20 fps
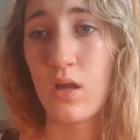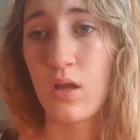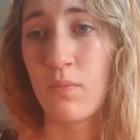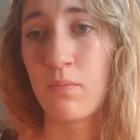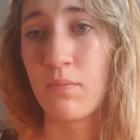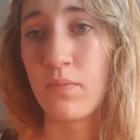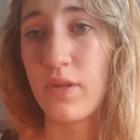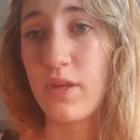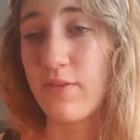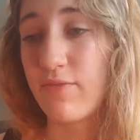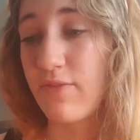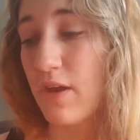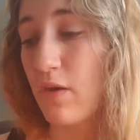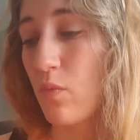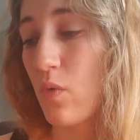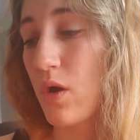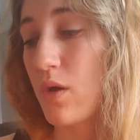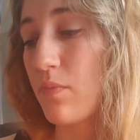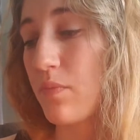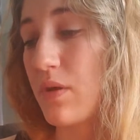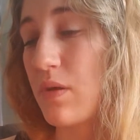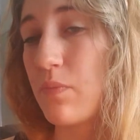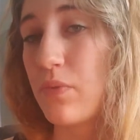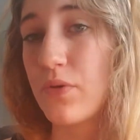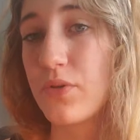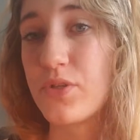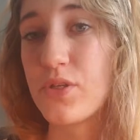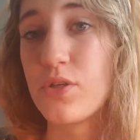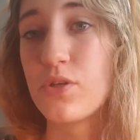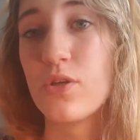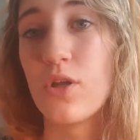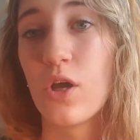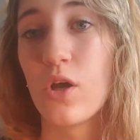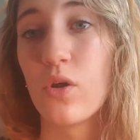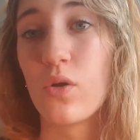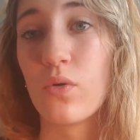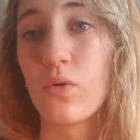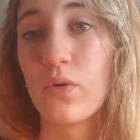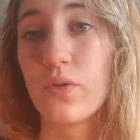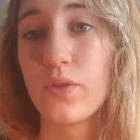um, if I want people to
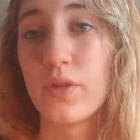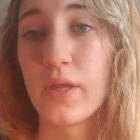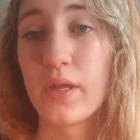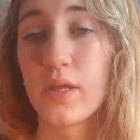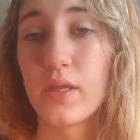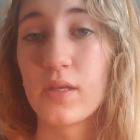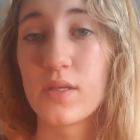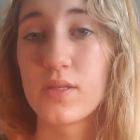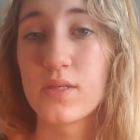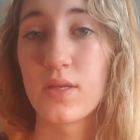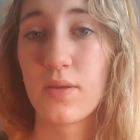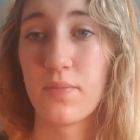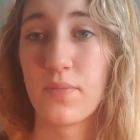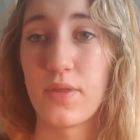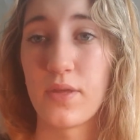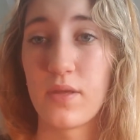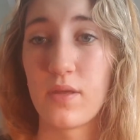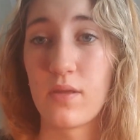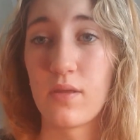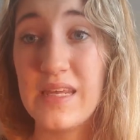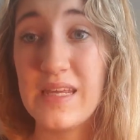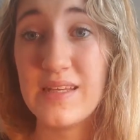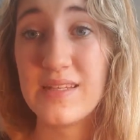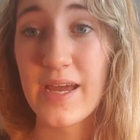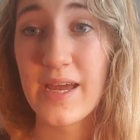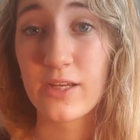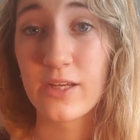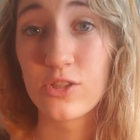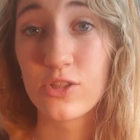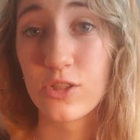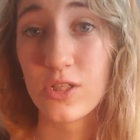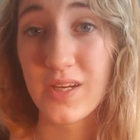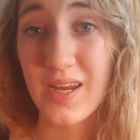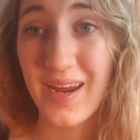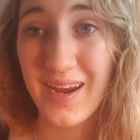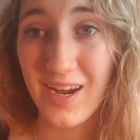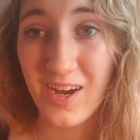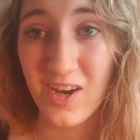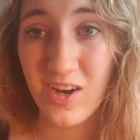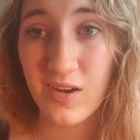know that something needs extra
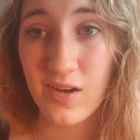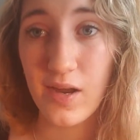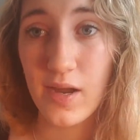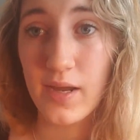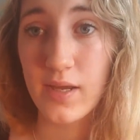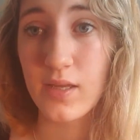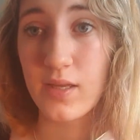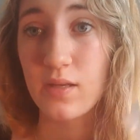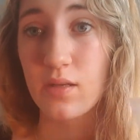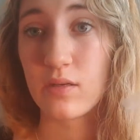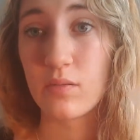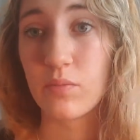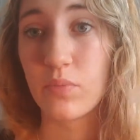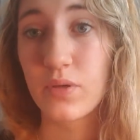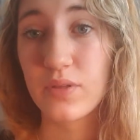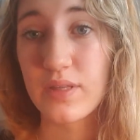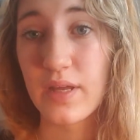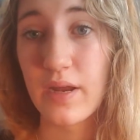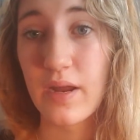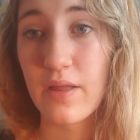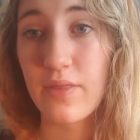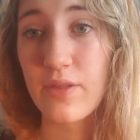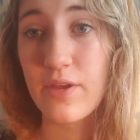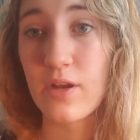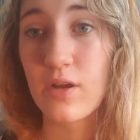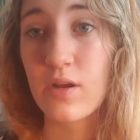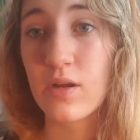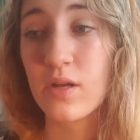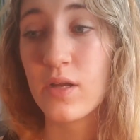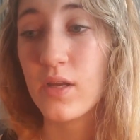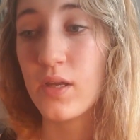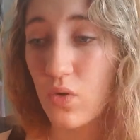care, I can put that on there.